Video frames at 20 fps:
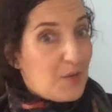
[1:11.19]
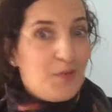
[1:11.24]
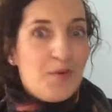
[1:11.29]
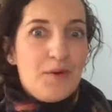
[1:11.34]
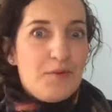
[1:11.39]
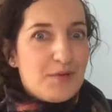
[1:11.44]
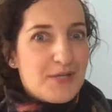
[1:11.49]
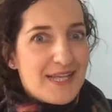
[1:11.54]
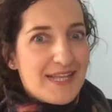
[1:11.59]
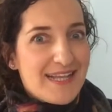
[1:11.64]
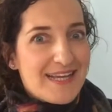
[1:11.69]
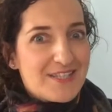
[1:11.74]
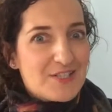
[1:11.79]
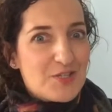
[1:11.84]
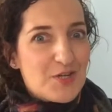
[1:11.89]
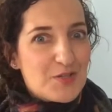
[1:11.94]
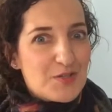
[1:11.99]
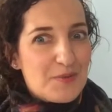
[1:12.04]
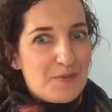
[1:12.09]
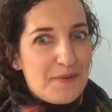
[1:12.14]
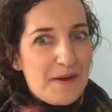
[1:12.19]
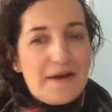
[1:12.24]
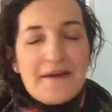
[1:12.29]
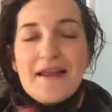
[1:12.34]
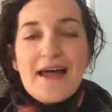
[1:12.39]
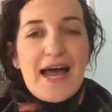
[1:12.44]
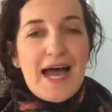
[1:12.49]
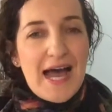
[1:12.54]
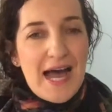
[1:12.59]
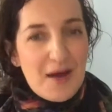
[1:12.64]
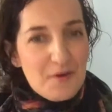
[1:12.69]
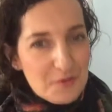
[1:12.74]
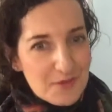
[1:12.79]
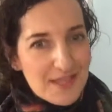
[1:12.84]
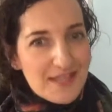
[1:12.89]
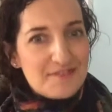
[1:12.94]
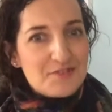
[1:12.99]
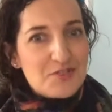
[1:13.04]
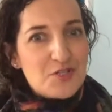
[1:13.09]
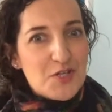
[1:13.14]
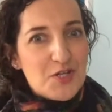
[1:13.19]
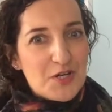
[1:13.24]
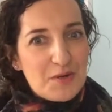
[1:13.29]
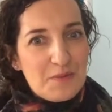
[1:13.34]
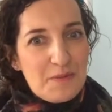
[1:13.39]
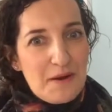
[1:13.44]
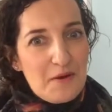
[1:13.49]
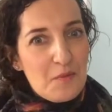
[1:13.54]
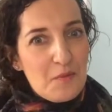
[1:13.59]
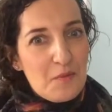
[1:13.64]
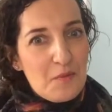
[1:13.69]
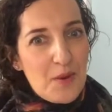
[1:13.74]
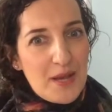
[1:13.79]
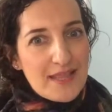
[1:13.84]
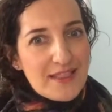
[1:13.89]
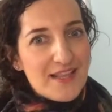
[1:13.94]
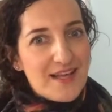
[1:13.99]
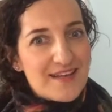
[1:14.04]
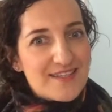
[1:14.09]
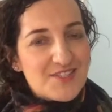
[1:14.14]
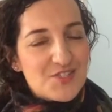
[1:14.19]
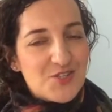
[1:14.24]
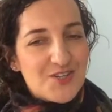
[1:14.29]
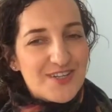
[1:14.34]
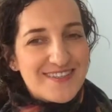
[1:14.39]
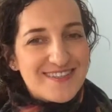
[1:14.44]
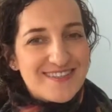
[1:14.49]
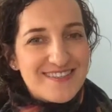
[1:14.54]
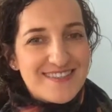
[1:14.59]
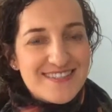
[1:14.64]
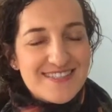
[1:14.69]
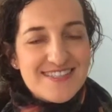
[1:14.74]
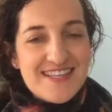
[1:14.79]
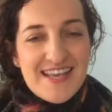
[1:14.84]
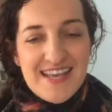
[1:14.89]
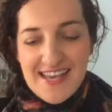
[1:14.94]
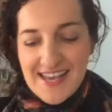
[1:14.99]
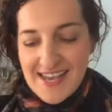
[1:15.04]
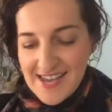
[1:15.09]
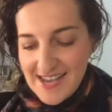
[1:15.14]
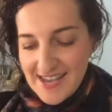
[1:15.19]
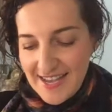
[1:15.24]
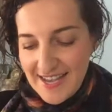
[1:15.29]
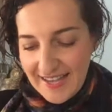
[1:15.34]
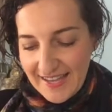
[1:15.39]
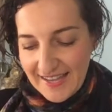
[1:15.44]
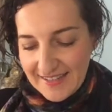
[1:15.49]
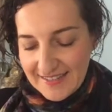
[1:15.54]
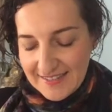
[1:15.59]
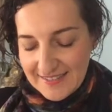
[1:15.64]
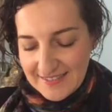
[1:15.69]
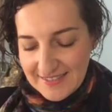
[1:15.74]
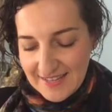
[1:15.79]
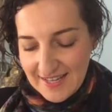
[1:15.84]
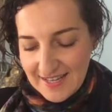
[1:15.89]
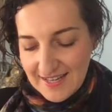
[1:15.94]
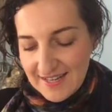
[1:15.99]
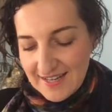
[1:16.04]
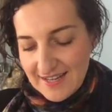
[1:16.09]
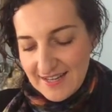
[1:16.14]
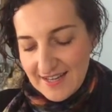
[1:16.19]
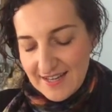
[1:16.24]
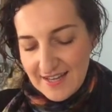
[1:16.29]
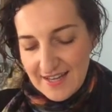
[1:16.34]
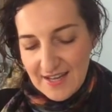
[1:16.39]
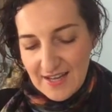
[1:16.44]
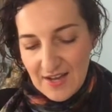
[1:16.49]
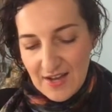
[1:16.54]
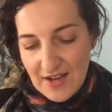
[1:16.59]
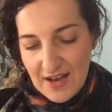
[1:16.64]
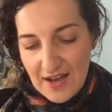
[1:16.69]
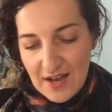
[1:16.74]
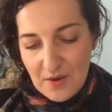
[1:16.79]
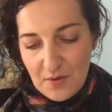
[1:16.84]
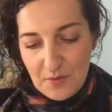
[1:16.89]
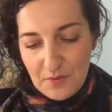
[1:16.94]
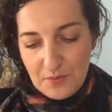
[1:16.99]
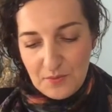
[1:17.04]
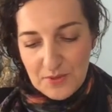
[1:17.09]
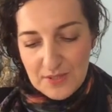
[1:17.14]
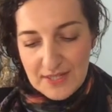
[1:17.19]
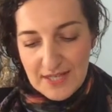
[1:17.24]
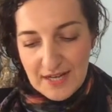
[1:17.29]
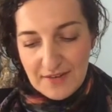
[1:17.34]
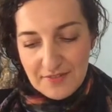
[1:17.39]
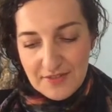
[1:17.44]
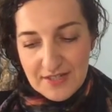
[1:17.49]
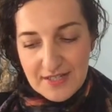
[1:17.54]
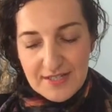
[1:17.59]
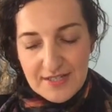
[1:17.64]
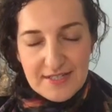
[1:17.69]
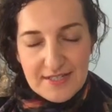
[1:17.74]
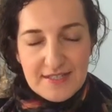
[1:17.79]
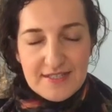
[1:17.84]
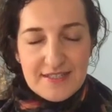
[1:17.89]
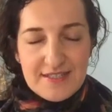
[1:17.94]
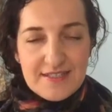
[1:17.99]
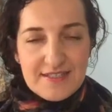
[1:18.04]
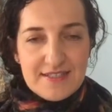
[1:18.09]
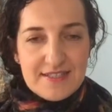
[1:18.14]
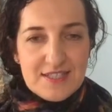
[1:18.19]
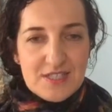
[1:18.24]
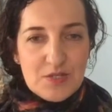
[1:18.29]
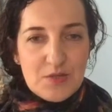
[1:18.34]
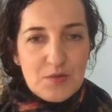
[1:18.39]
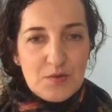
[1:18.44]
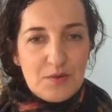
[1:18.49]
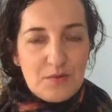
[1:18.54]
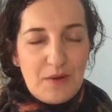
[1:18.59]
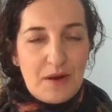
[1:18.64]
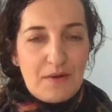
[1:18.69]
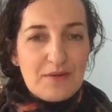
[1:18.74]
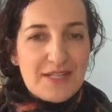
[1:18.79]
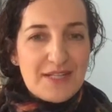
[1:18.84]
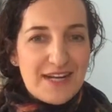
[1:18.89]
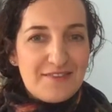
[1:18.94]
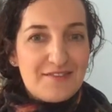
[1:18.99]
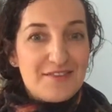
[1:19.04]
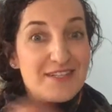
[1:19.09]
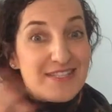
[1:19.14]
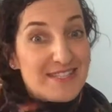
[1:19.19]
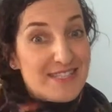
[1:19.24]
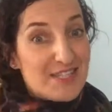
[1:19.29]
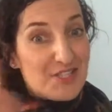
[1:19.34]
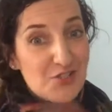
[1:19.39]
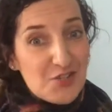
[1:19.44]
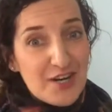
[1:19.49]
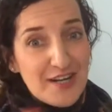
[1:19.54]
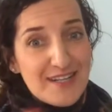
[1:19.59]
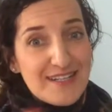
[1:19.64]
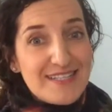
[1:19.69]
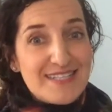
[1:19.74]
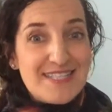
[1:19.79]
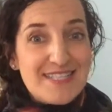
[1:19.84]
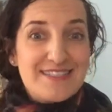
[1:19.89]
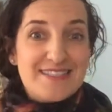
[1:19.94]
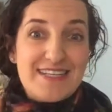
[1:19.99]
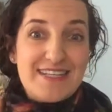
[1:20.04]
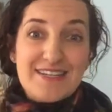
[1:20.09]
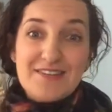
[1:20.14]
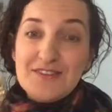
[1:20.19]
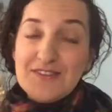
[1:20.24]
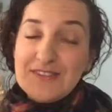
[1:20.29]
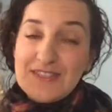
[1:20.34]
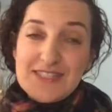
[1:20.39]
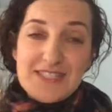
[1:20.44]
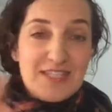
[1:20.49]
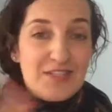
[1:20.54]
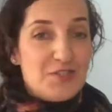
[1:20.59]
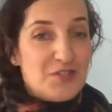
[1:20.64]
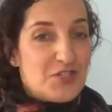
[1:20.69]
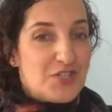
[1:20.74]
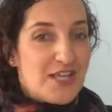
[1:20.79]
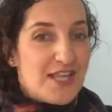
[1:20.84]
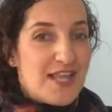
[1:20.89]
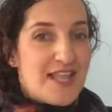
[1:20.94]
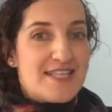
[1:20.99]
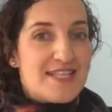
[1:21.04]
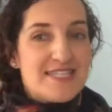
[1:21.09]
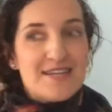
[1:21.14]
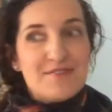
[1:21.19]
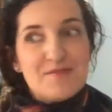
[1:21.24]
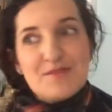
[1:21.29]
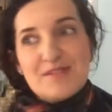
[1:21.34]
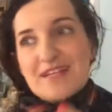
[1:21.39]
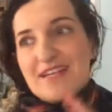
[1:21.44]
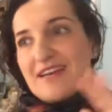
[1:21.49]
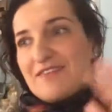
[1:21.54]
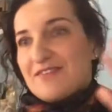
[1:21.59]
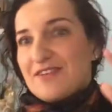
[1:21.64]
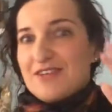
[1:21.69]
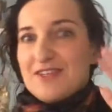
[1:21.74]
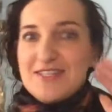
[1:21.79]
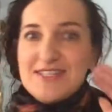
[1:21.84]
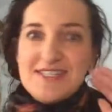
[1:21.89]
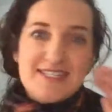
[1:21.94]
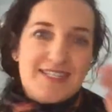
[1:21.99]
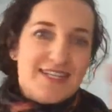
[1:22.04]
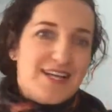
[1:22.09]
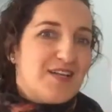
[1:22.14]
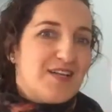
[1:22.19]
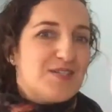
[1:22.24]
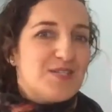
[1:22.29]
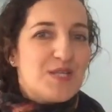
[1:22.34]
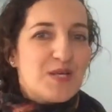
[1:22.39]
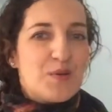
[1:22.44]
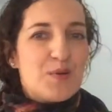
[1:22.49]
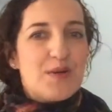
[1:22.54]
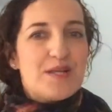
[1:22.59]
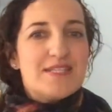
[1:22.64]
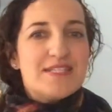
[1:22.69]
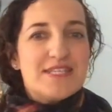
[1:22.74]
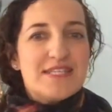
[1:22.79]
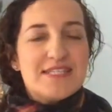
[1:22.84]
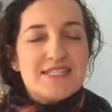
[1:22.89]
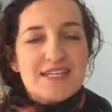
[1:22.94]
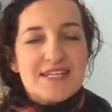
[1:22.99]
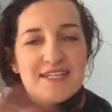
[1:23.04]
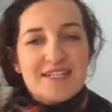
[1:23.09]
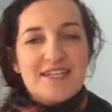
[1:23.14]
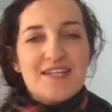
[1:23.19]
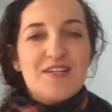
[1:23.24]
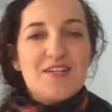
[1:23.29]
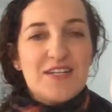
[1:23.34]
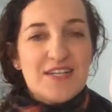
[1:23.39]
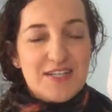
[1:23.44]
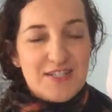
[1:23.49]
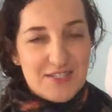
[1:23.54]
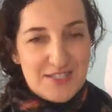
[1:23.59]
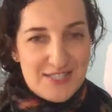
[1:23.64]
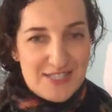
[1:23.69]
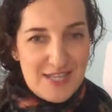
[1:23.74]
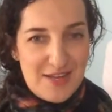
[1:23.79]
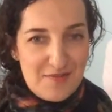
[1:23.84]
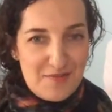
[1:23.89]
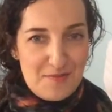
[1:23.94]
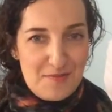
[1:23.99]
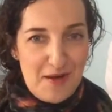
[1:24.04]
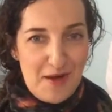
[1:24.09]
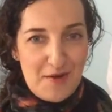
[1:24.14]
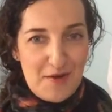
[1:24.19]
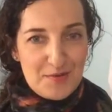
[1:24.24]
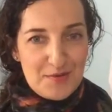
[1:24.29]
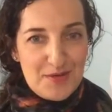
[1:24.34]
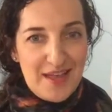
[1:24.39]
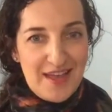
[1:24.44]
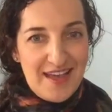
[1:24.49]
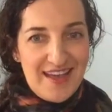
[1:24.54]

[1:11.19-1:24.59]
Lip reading: what would I like to talk about? I would love to talk about weight loss struggles, and I will cover the struggles. I'll tell the solutions. I will cover the consequences and all that good stuff about